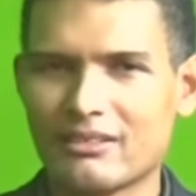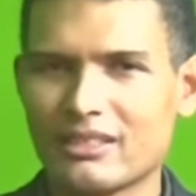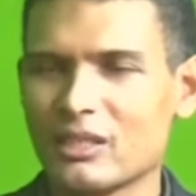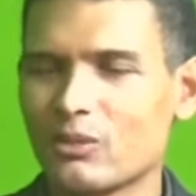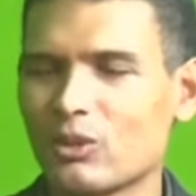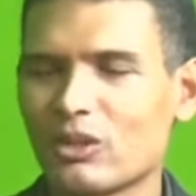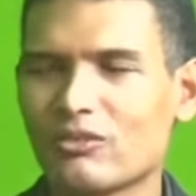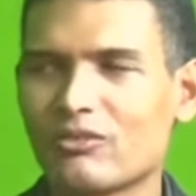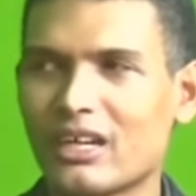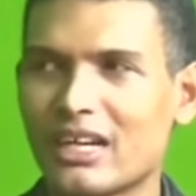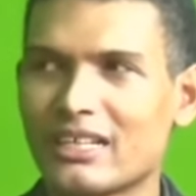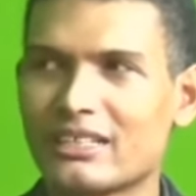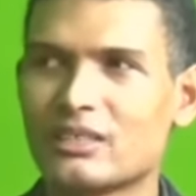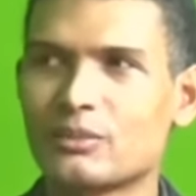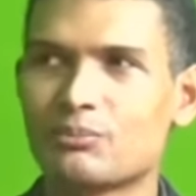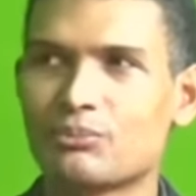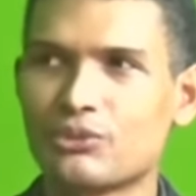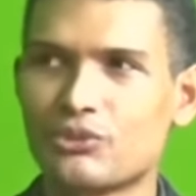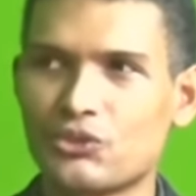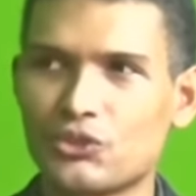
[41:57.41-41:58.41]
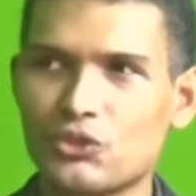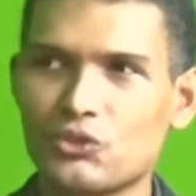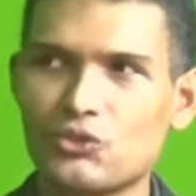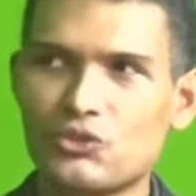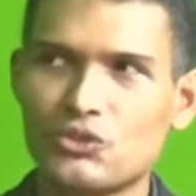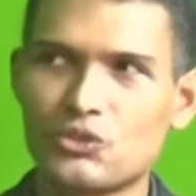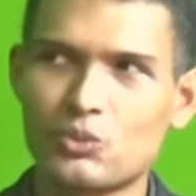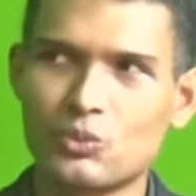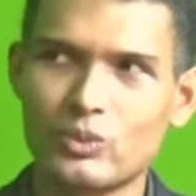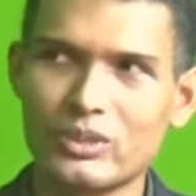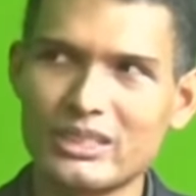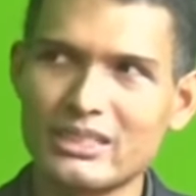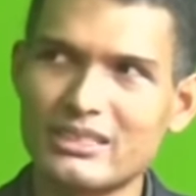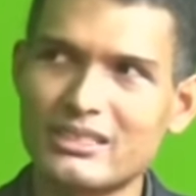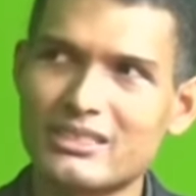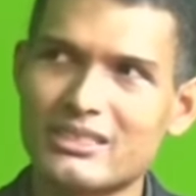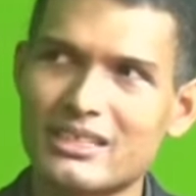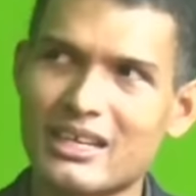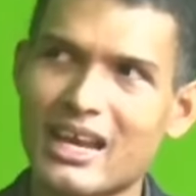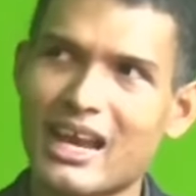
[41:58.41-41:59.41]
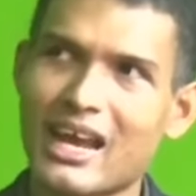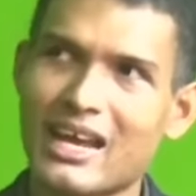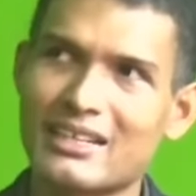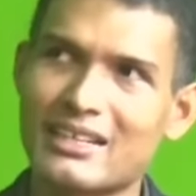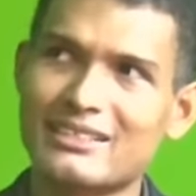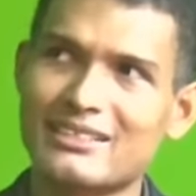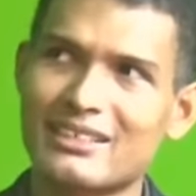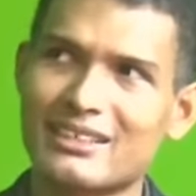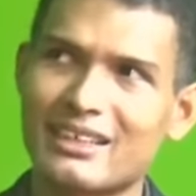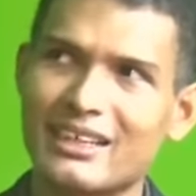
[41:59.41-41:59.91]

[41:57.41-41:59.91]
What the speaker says: they would have had to produce wheat at